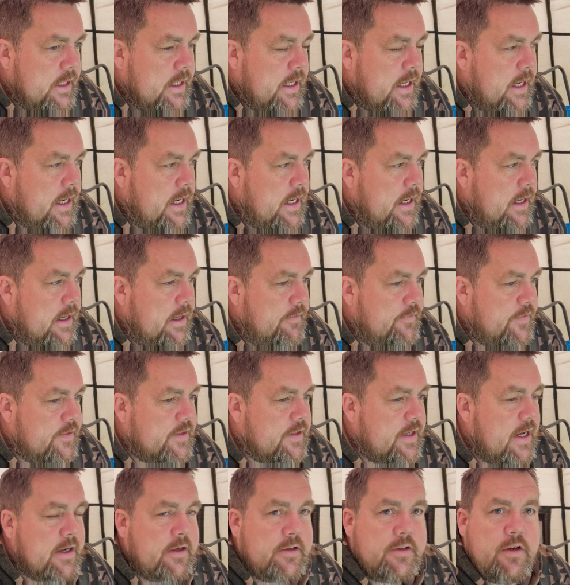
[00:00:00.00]
I've
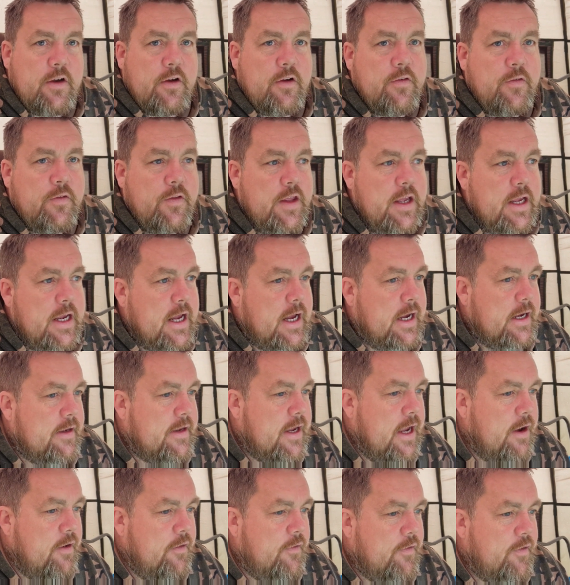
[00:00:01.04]
sacked off the
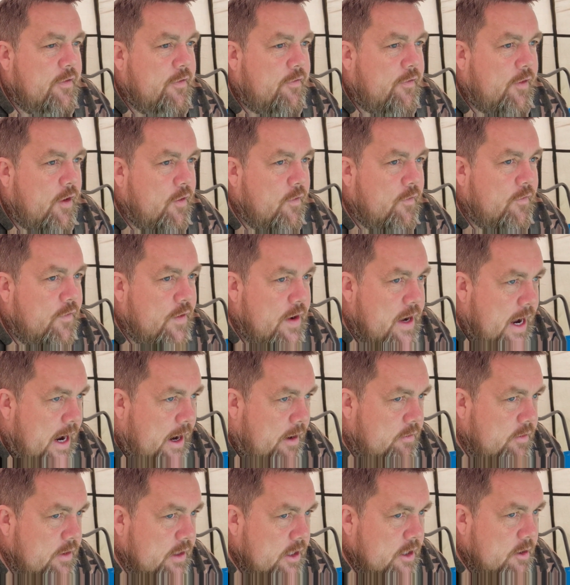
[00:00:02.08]
idea of the float for
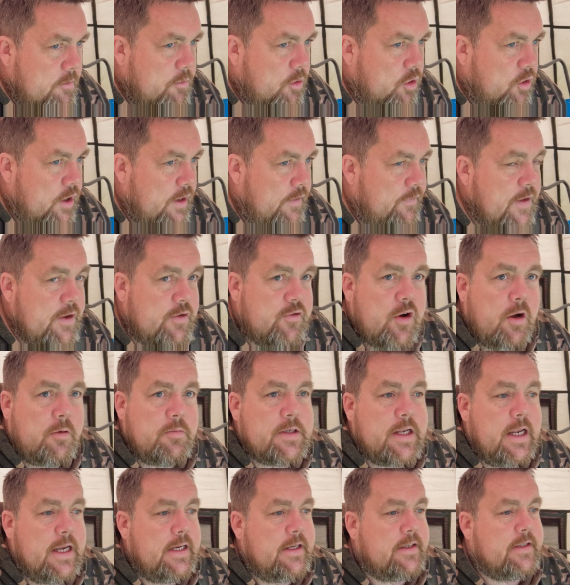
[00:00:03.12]
now. But if it drops
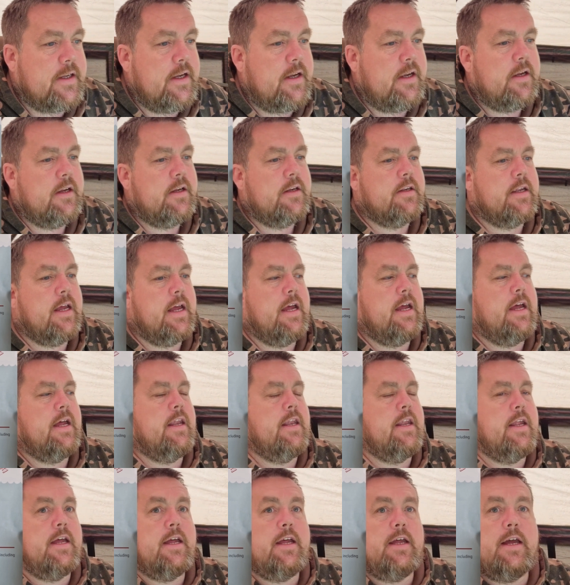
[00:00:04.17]
later,
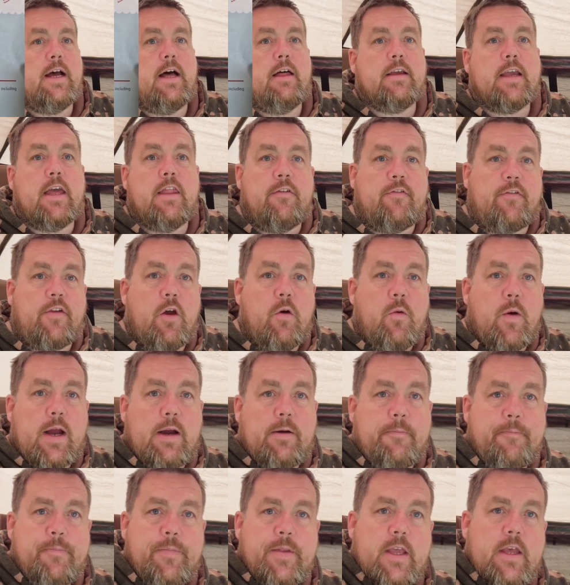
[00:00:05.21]
then I'll get the float
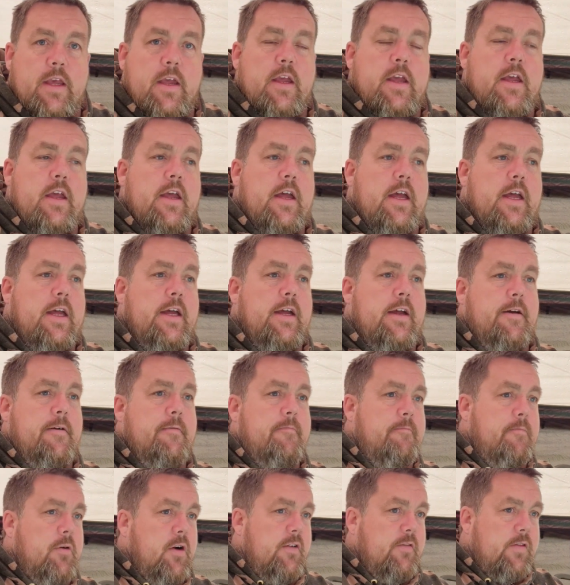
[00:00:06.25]
out.
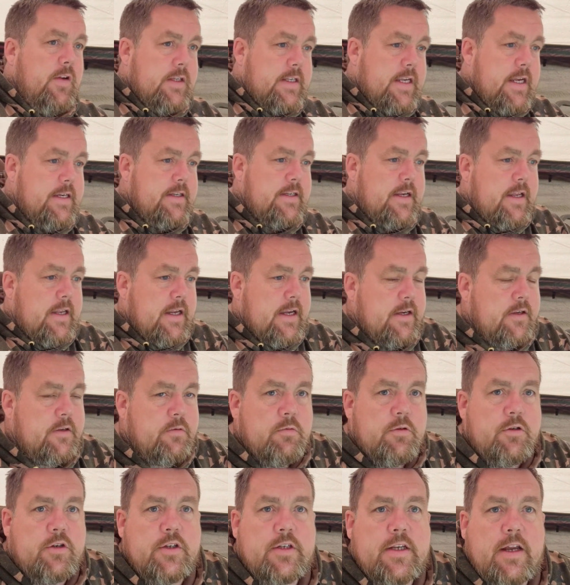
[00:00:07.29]
But if it stays like this,
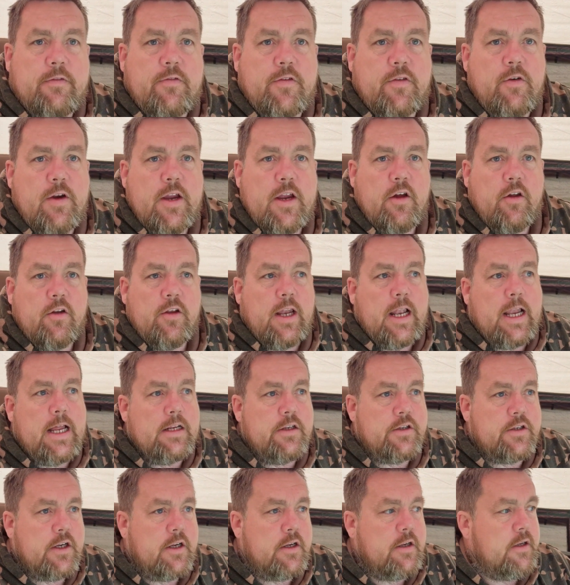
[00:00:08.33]
we'll just have 3 on the
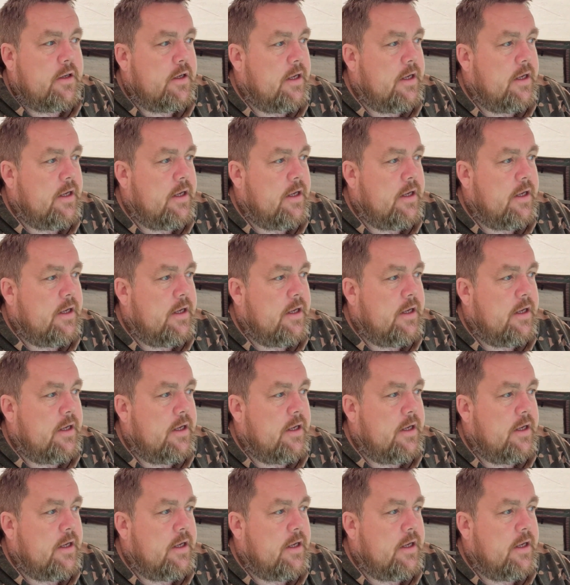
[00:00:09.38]
ledger.